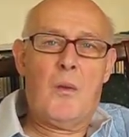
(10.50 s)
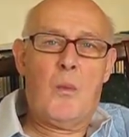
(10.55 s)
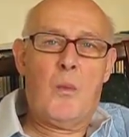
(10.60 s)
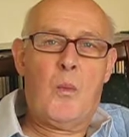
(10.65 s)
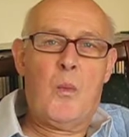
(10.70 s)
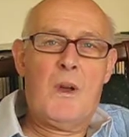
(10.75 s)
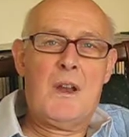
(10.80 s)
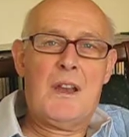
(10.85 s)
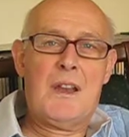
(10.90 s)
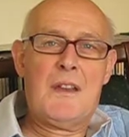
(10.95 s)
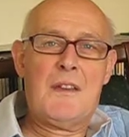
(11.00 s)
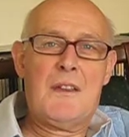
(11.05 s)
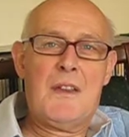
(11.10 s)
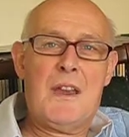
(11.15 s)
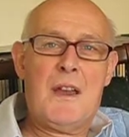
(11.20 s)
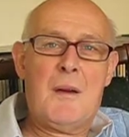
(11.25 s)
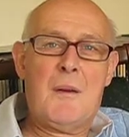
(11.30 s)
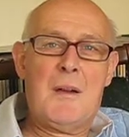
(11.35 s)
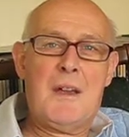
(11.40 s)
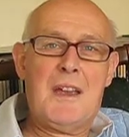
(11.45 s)
Well,
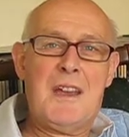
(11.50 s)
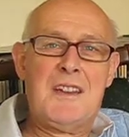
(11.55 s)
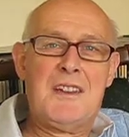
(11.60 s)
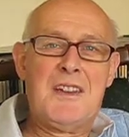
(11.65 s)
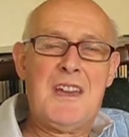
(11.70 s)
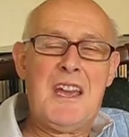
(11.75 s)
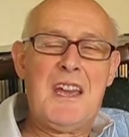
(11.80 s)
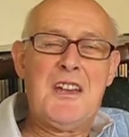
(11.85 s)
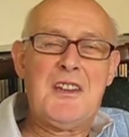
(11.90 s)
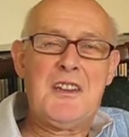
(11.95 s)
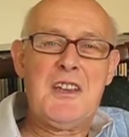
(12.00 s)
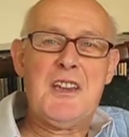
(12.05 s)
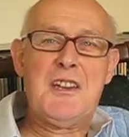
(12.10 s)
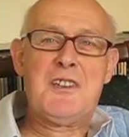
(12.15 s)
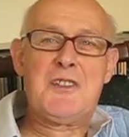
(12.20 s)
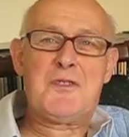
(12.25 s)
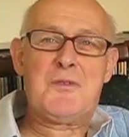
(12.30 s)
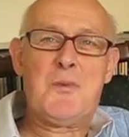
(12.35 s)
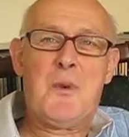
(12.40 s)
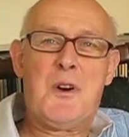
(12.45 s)
it
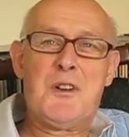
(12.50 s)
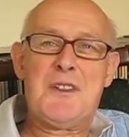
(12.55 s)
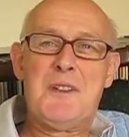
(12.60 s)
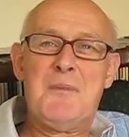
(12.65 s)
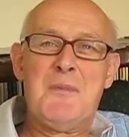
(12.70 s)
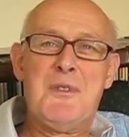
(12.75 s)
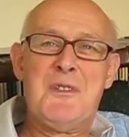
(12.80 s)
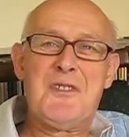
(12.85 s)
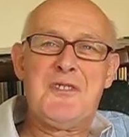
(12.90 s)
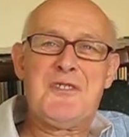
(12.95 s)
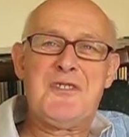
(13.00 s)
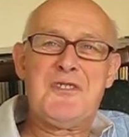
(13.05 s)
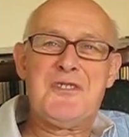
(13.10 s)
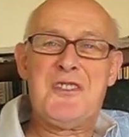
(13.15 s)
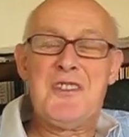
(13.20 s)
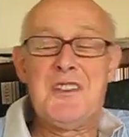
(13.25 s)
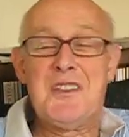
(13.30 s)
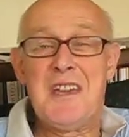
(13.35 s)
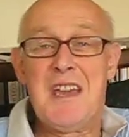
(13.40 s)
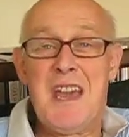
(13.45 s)
is what emerges
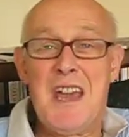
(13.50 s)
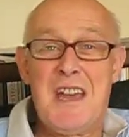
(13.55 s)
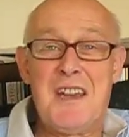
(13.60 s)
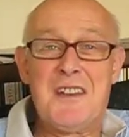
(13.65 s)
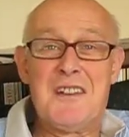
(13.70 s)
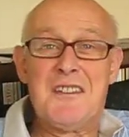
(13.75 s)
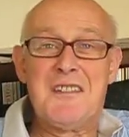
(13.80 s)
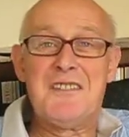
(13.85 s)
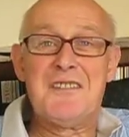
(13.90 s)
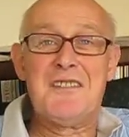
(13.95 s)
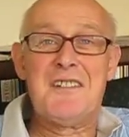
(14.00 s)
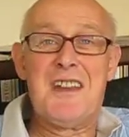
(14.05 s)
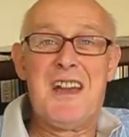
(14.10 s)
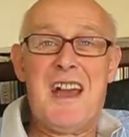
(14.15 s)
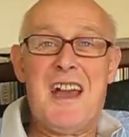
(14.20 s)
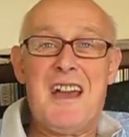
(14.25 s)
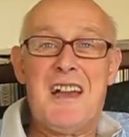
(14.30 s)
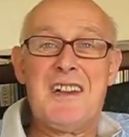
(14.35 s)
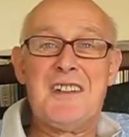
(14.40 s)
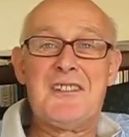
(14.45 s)
in the end
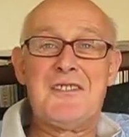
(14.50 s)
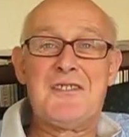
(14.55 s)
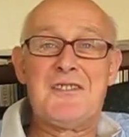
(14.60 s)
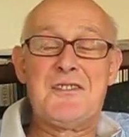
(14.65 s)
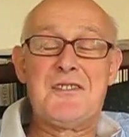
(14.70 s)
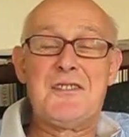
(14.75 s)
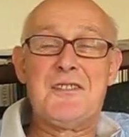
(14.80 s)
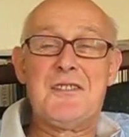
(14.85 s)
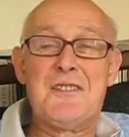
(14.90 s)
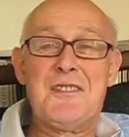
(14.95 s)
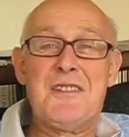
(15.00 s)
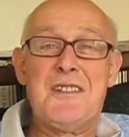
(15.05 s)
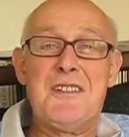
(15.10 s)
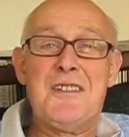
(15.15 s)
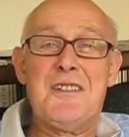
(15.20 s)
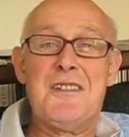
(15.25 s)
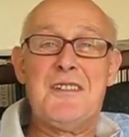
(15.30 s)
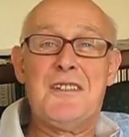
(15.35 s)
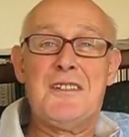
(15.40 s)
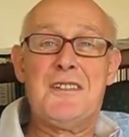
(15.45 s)
as
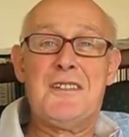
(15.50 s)
the